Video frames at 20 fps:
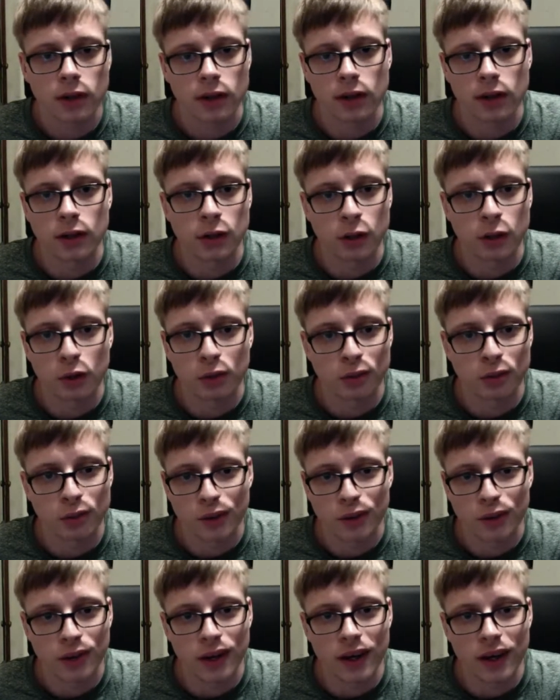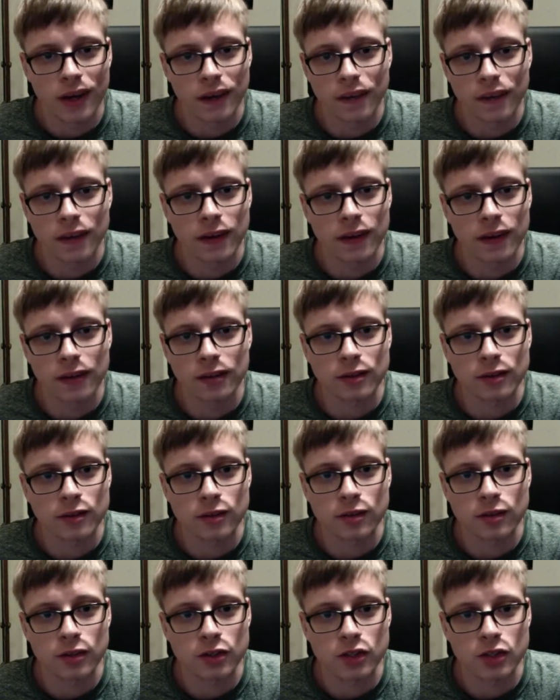and then
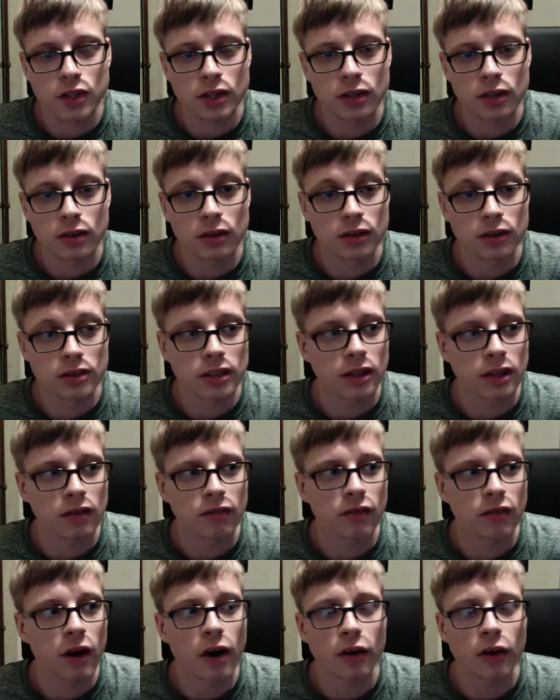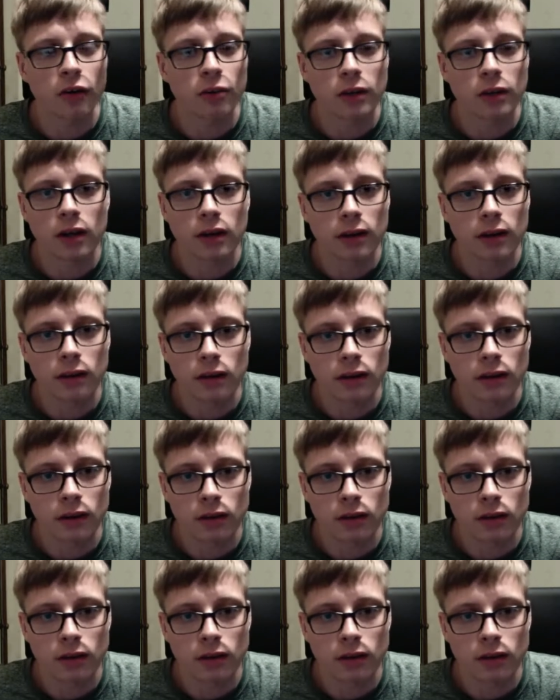there's like a following,